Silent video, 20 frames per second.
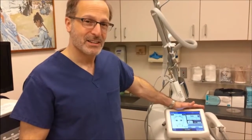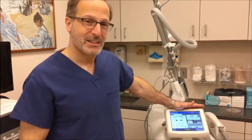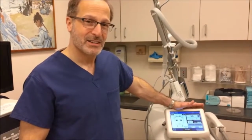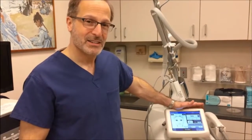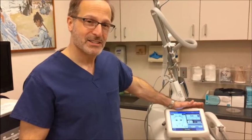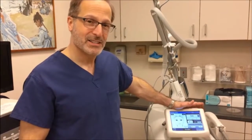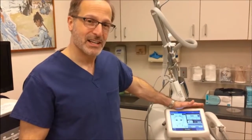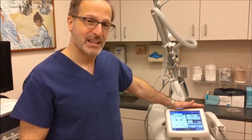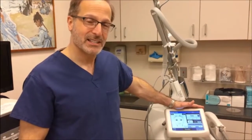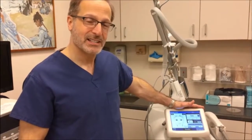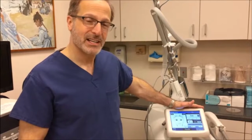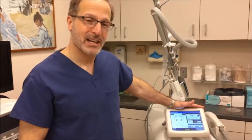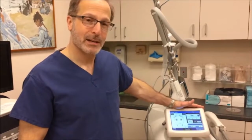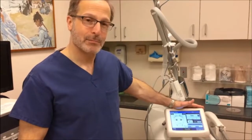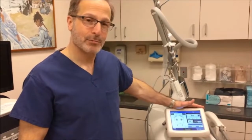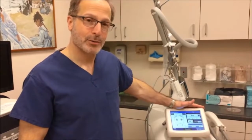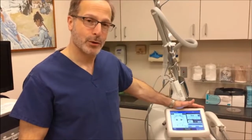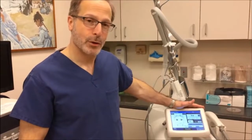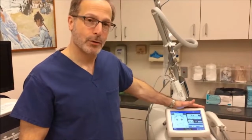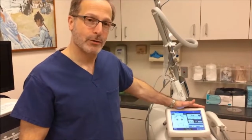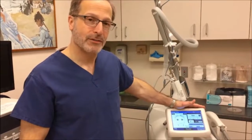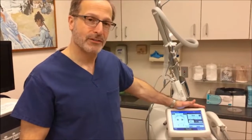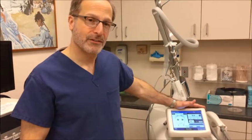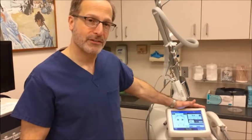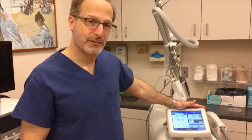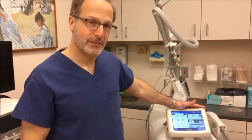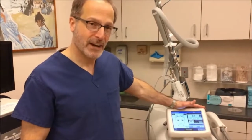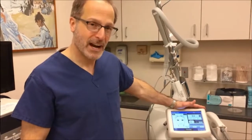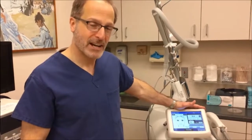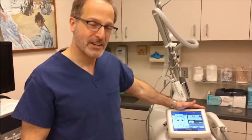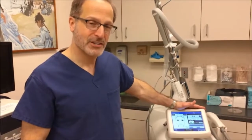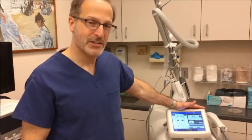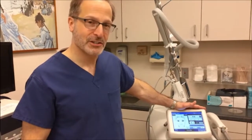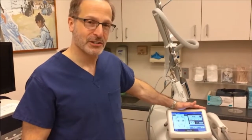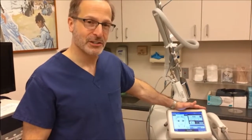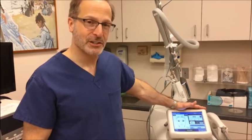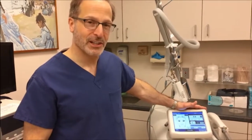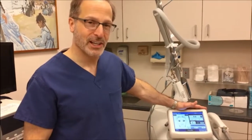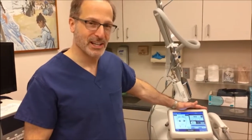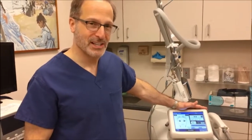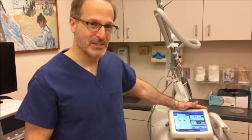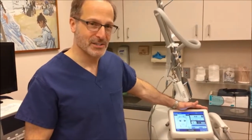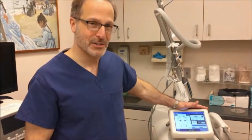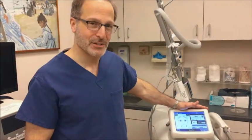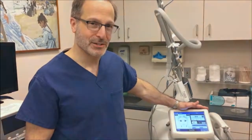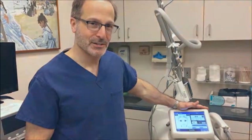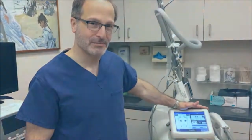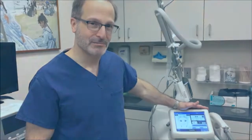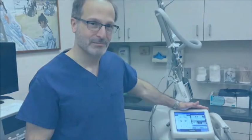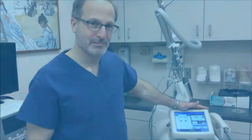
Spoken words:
the Shelton Pro Fractional Laser